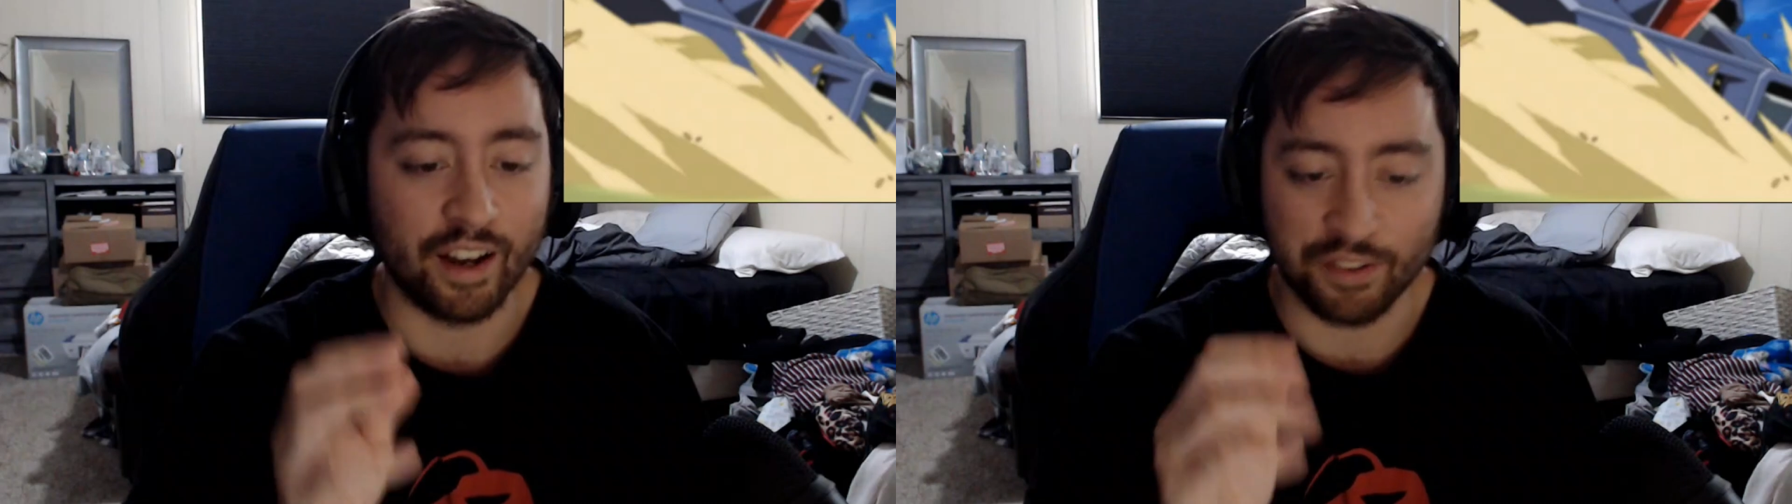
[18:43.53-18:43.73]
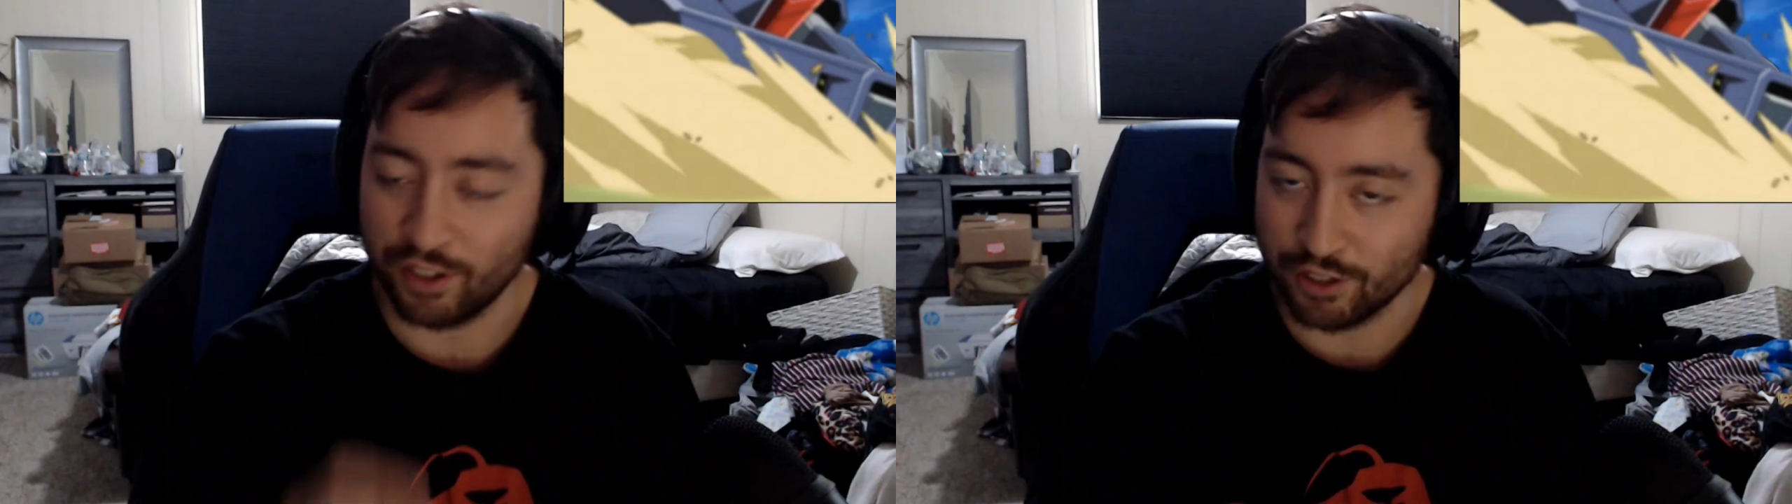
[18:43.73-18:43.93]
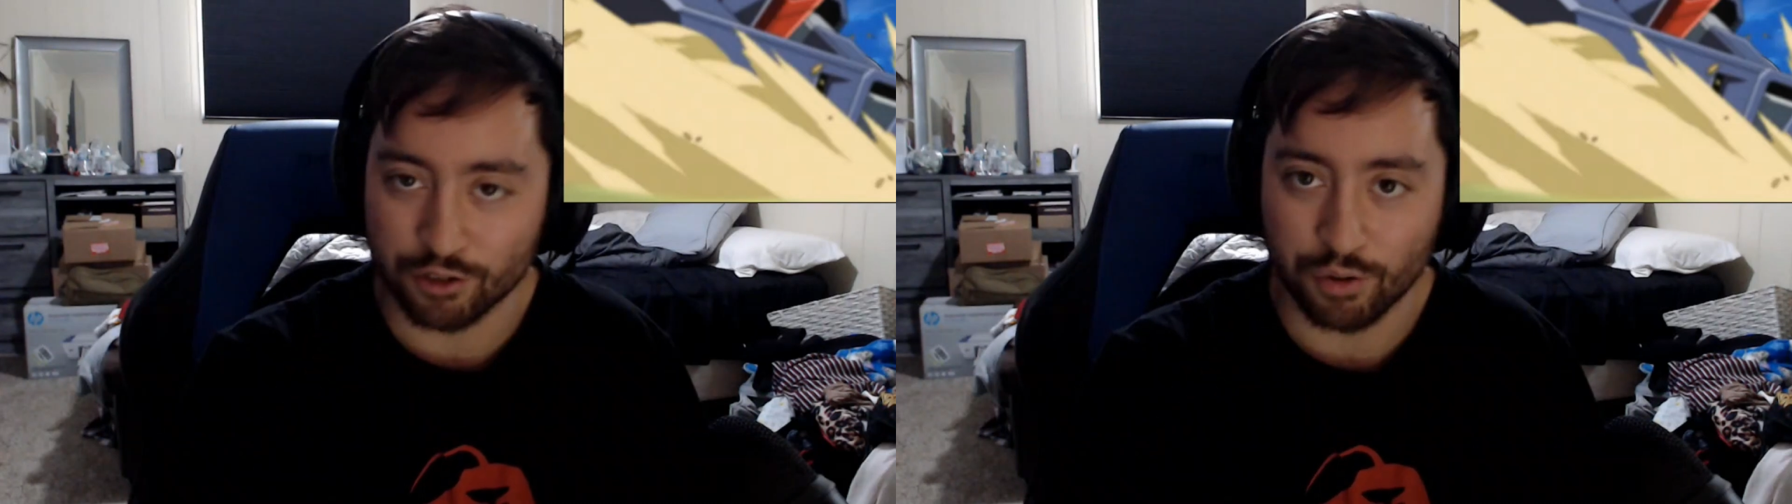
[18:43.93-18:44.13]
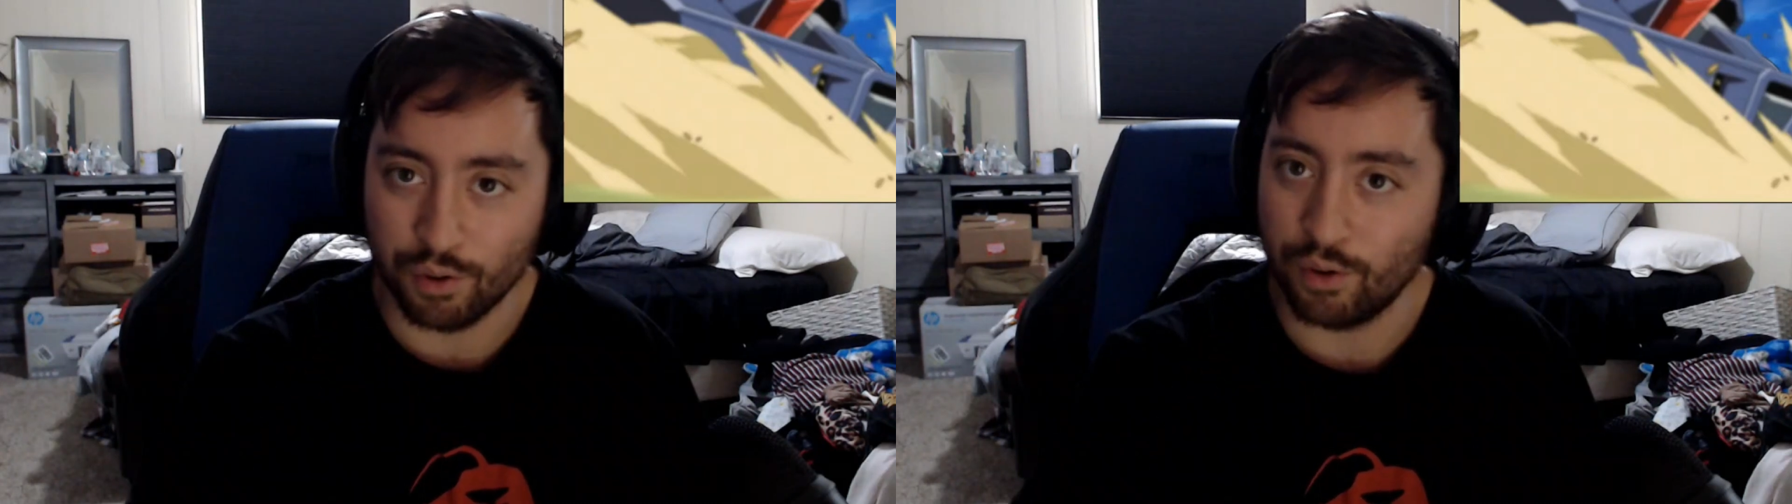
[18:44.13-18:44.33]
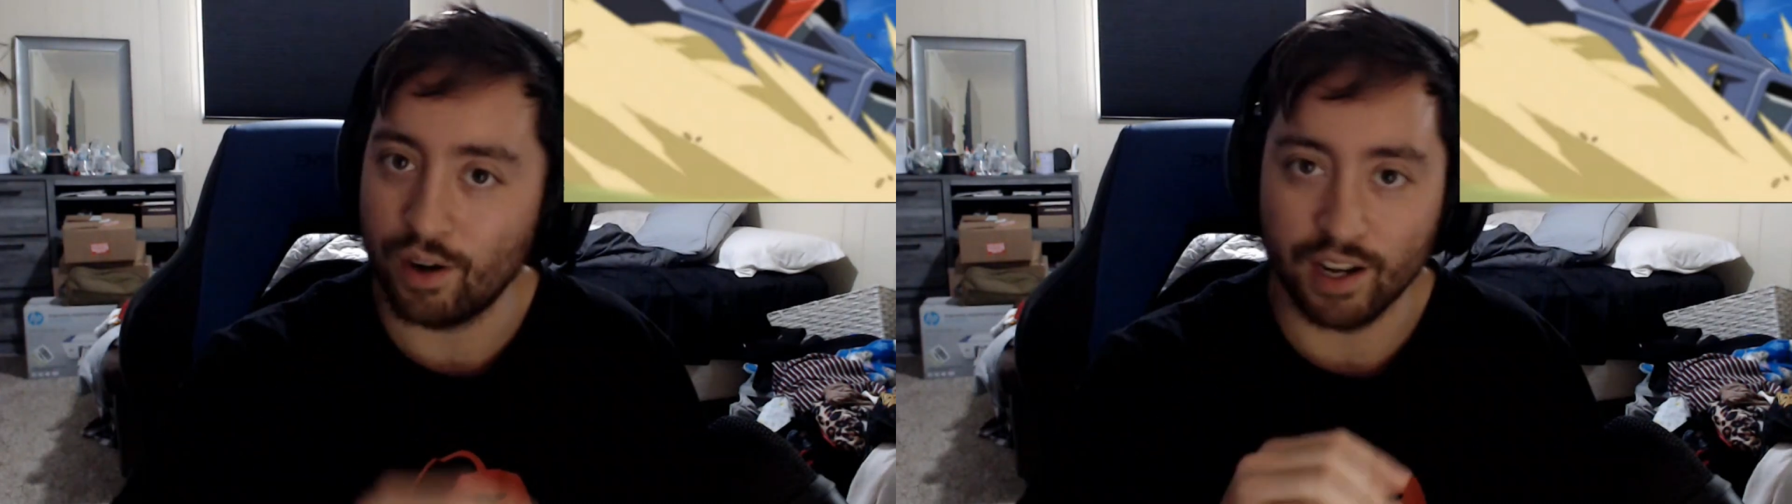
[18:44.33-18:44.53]
I think it's
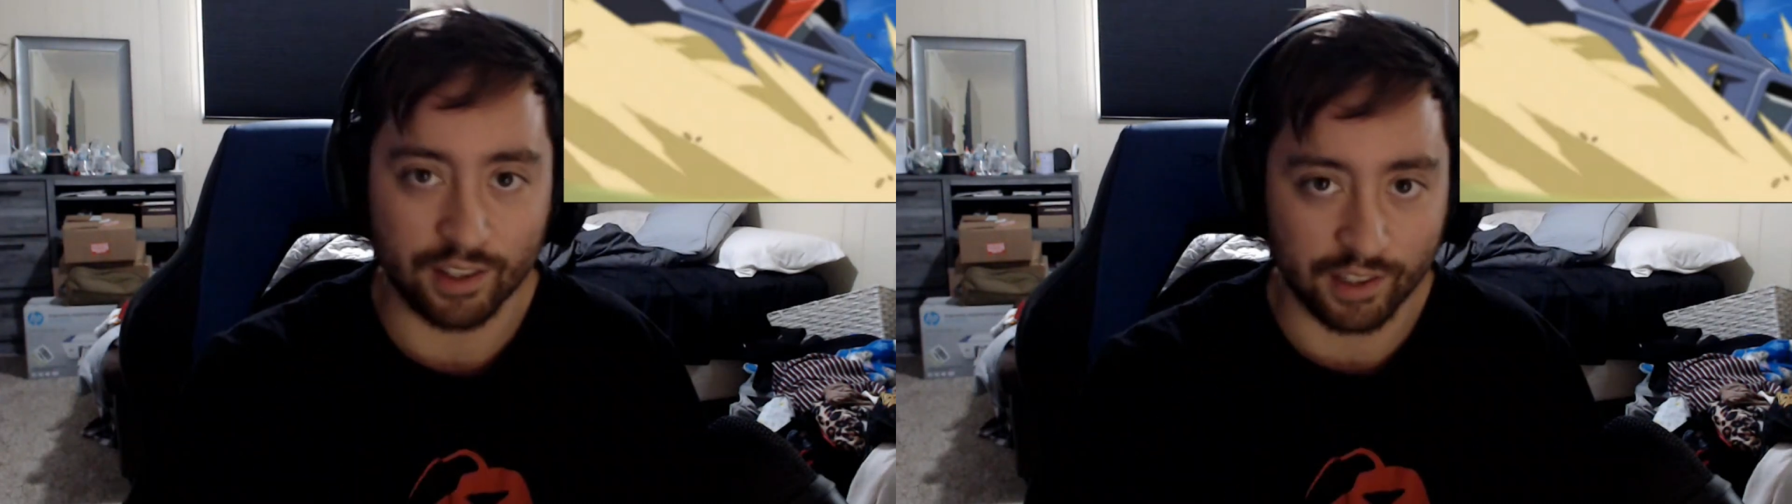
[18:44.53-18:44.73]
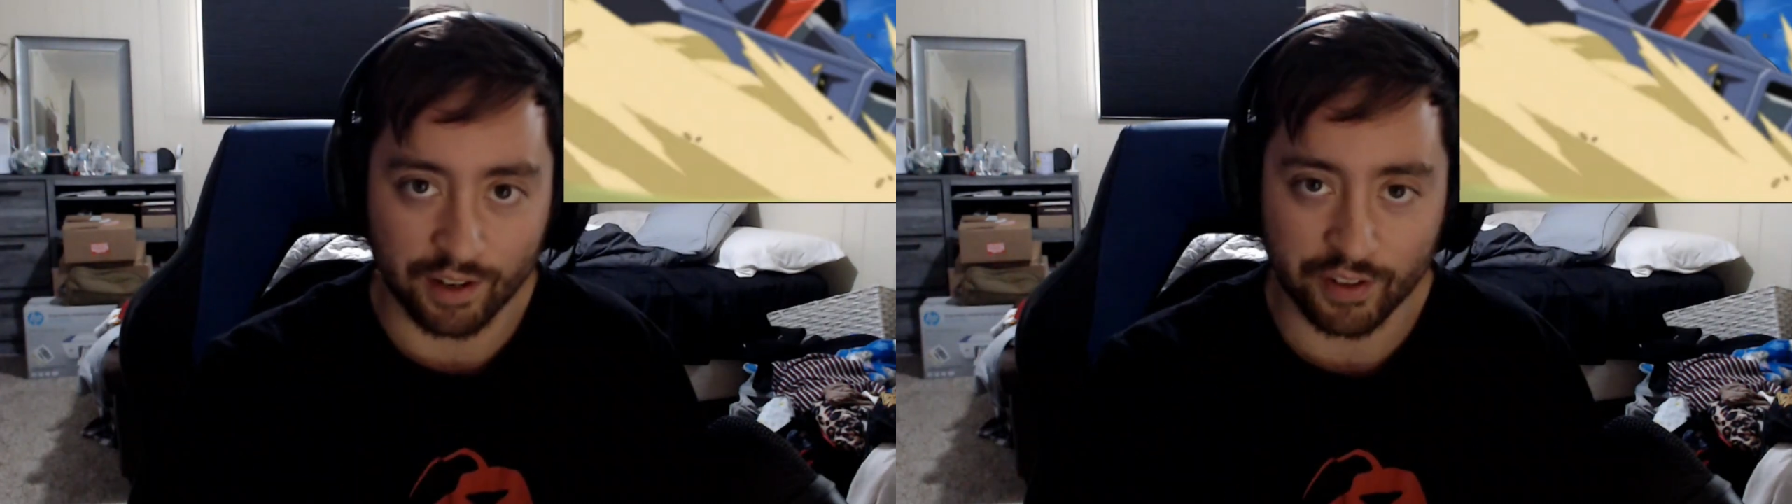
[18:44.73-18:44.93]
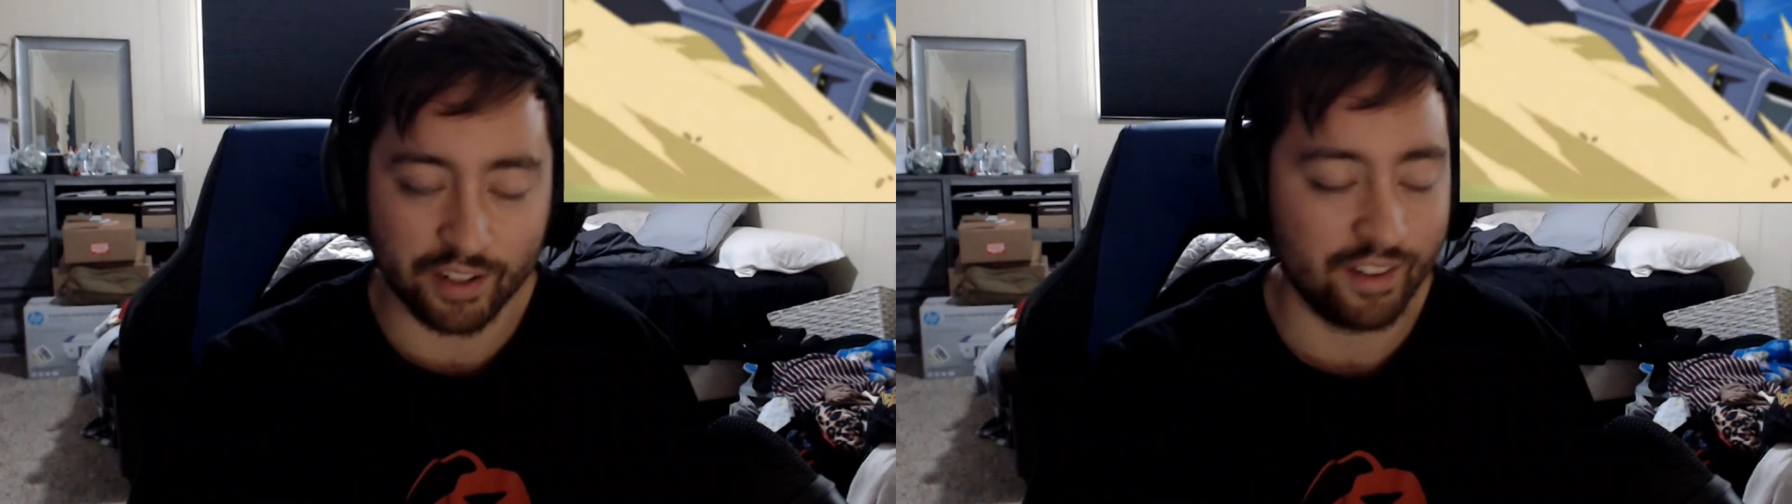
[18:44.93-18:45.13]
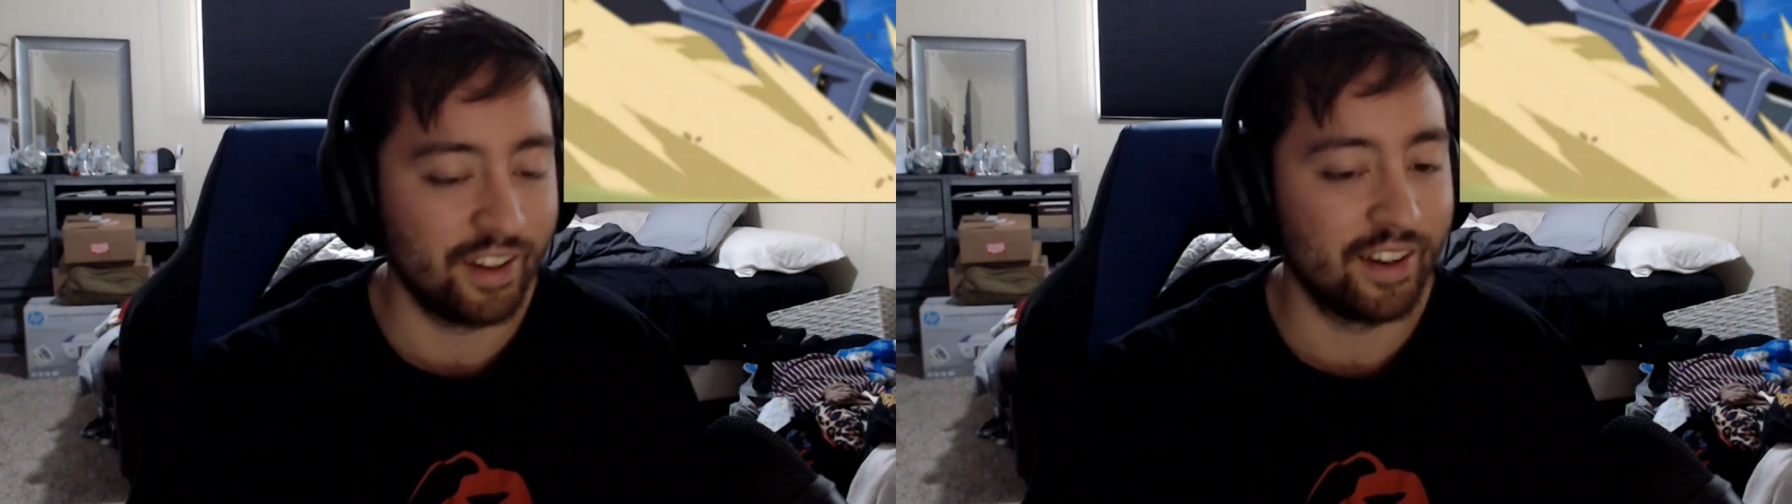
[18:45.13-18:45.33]
cool. I love it